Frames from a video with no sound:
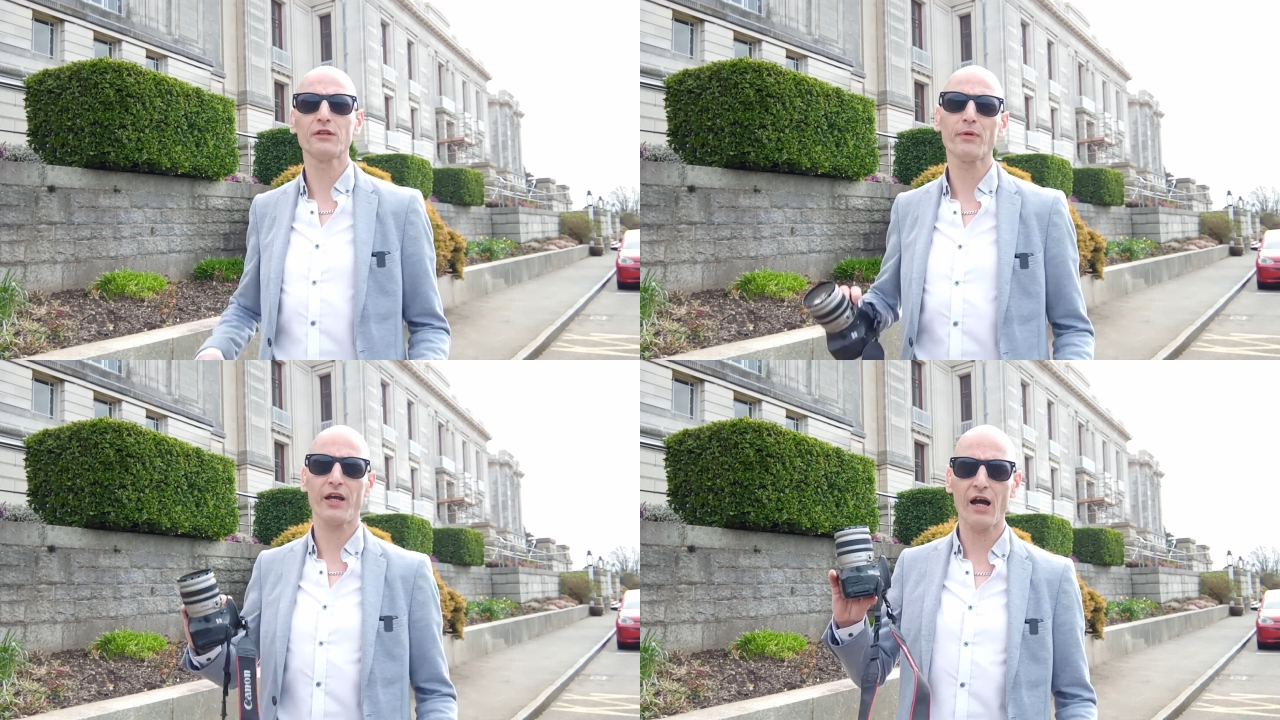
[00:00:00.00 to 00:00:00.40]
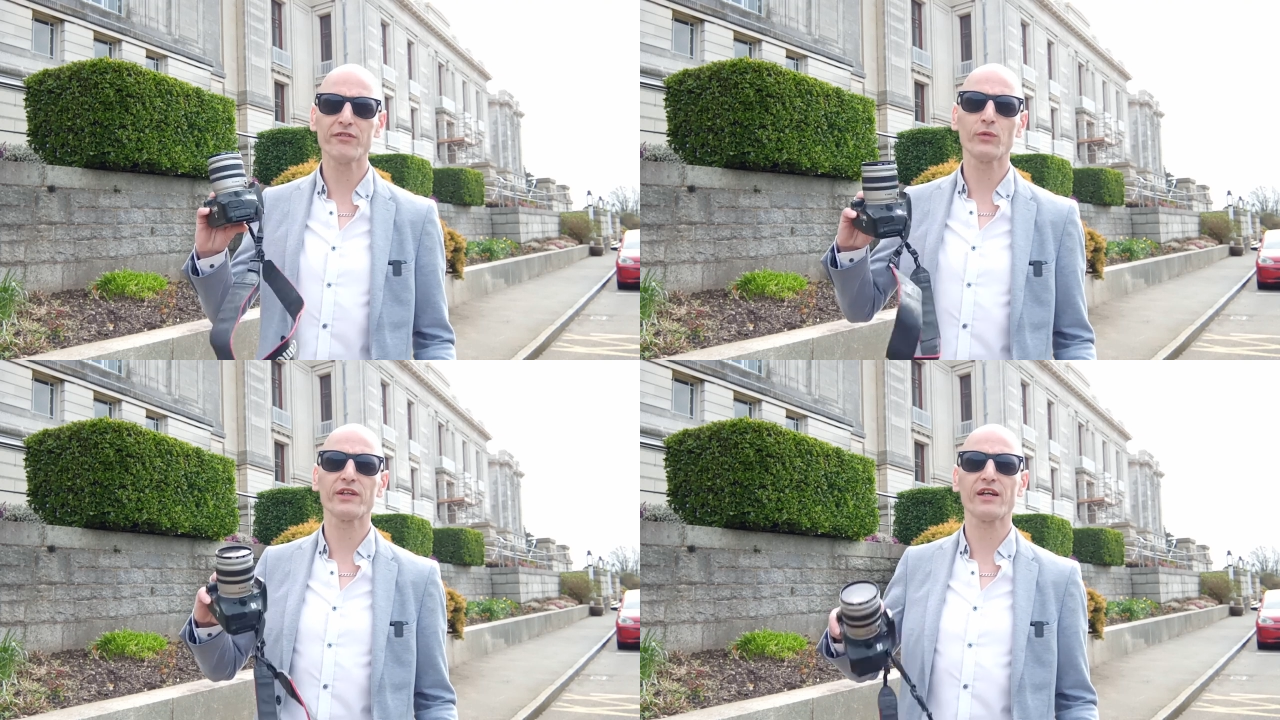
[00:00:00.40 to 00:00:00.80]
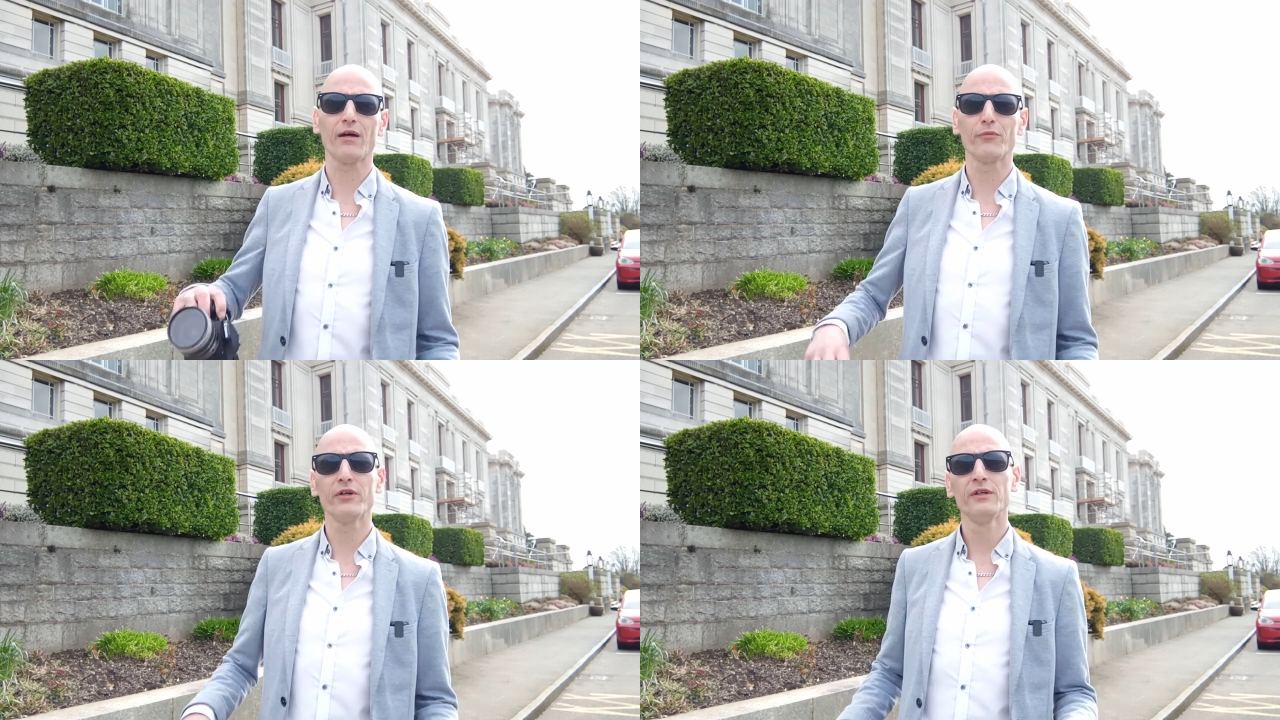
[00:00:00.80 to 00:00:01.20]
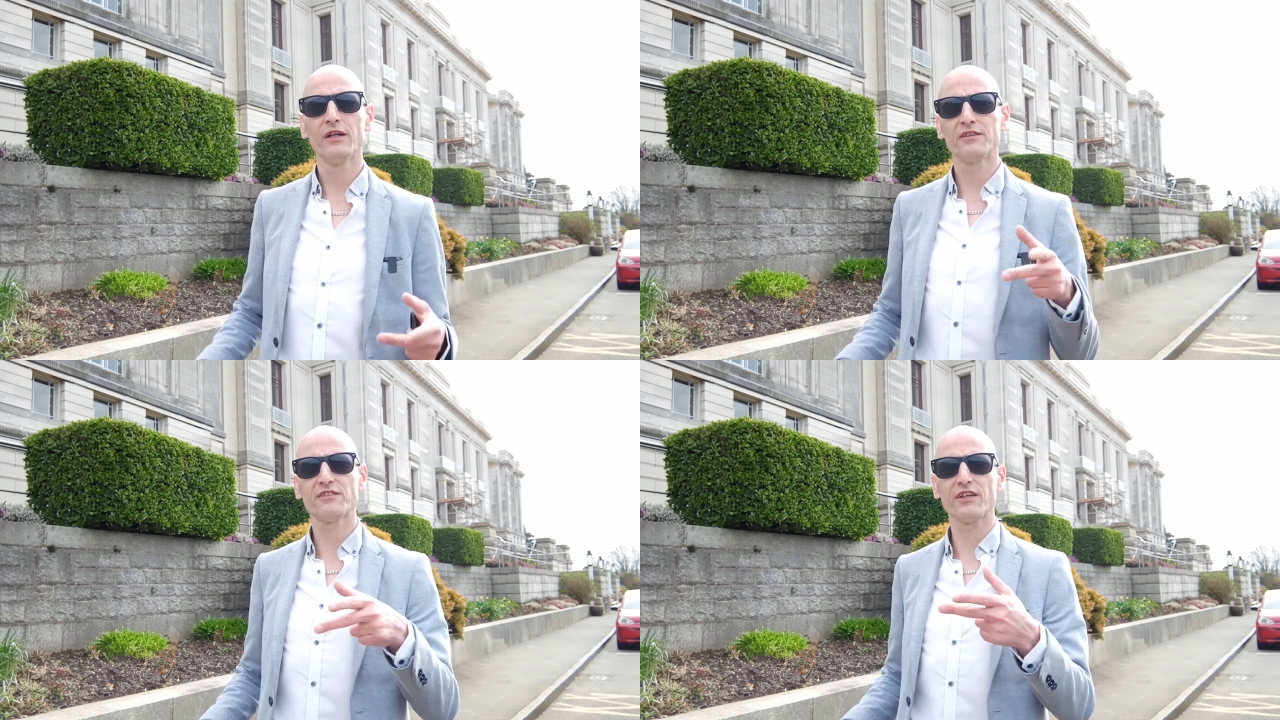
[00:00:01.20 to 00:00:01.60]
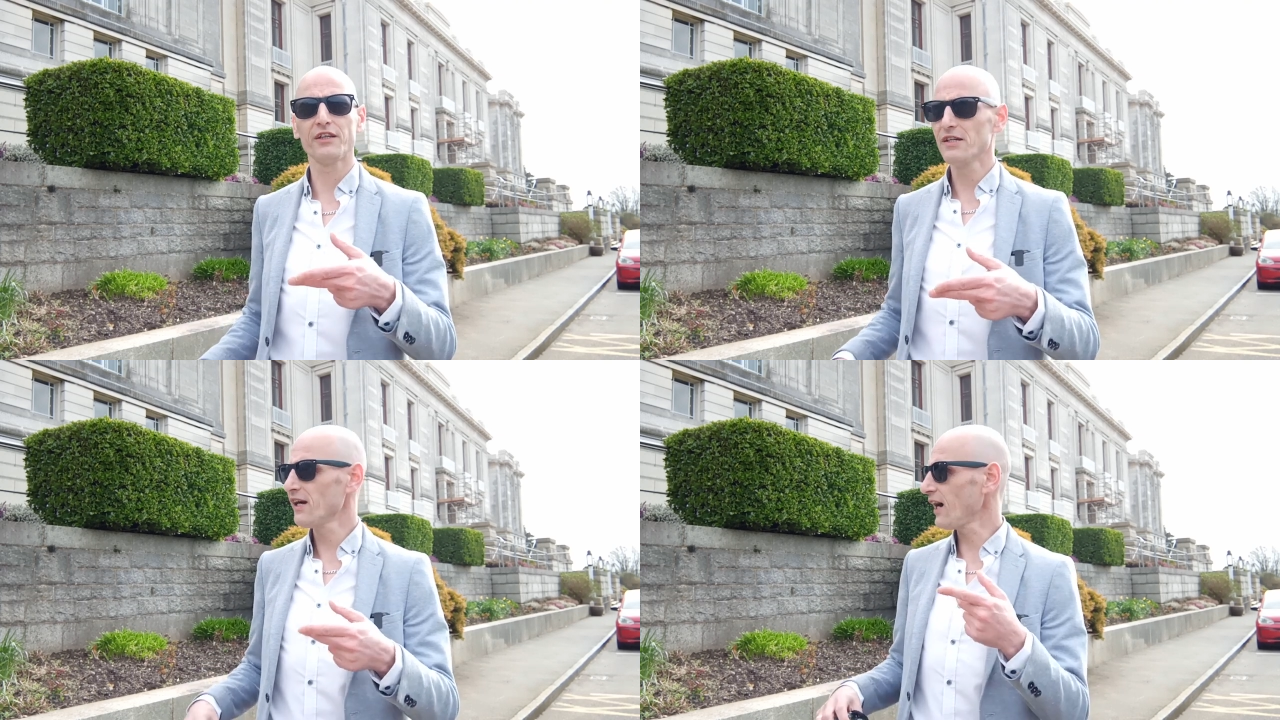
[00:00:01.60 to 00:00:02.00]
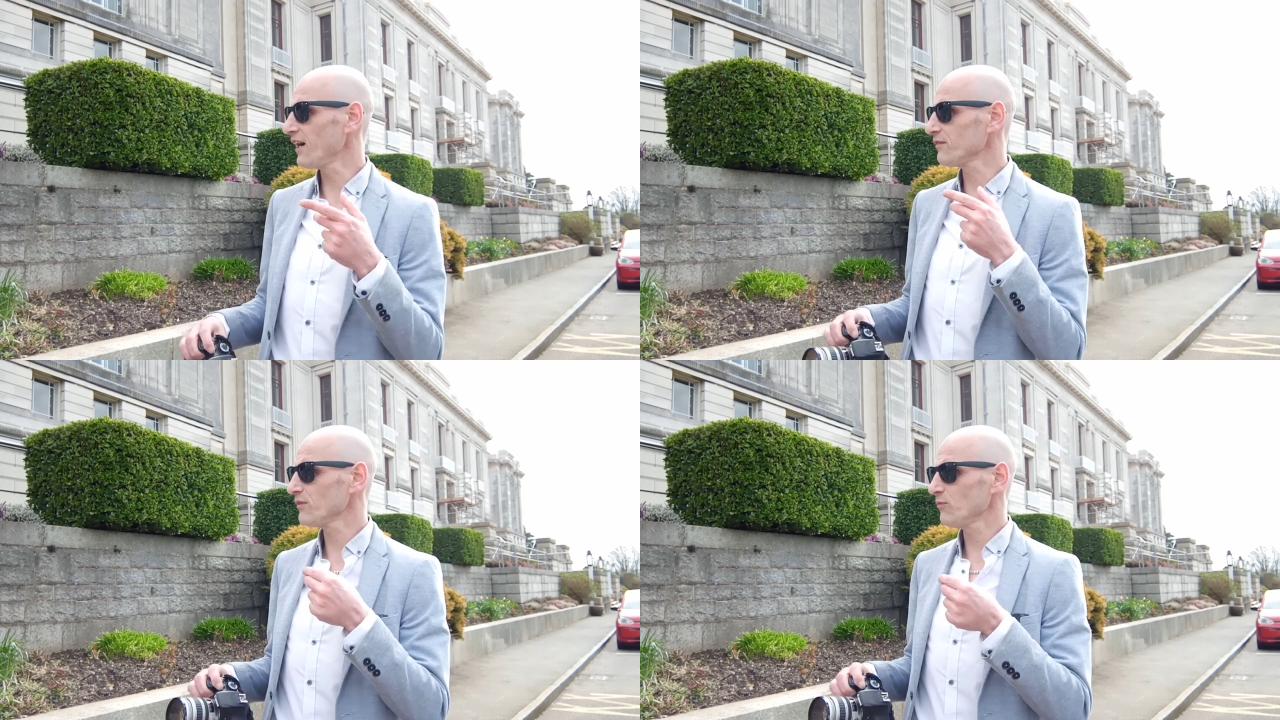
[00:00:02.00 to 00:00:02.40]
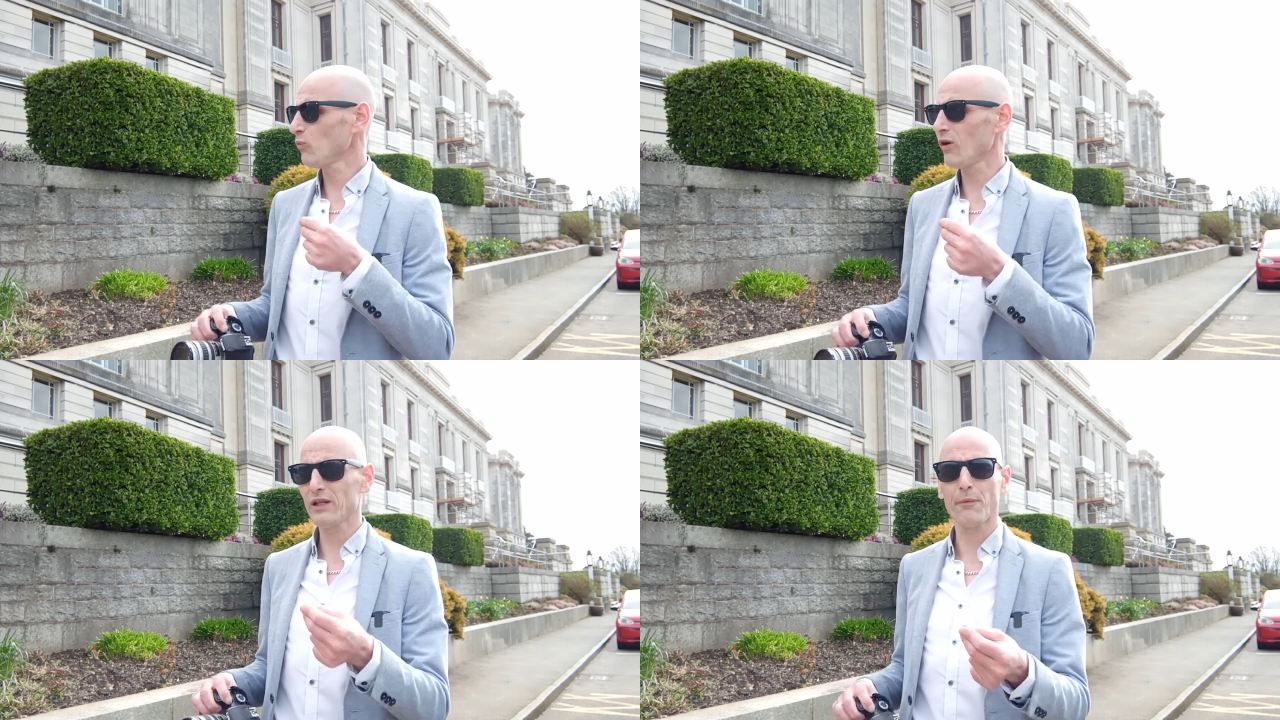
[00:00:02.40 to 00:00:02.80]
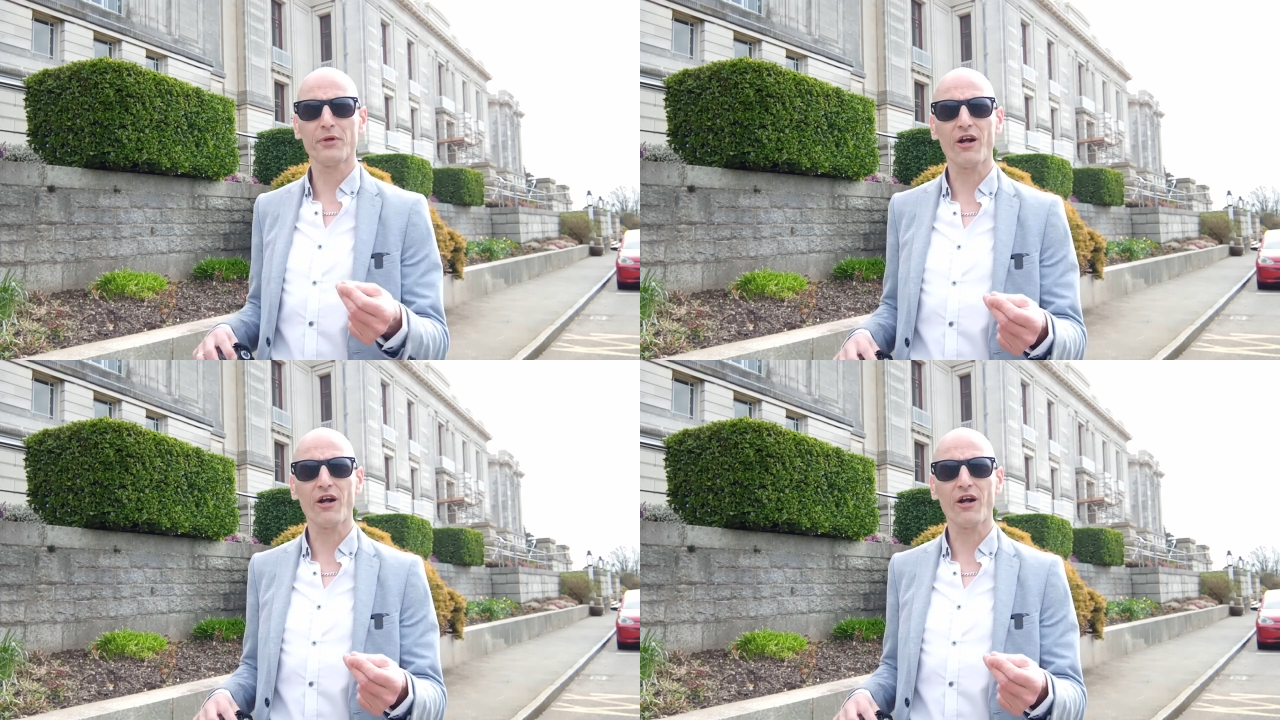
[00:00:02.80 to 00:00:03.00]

play havoc with the camera, and you say, and what will happen?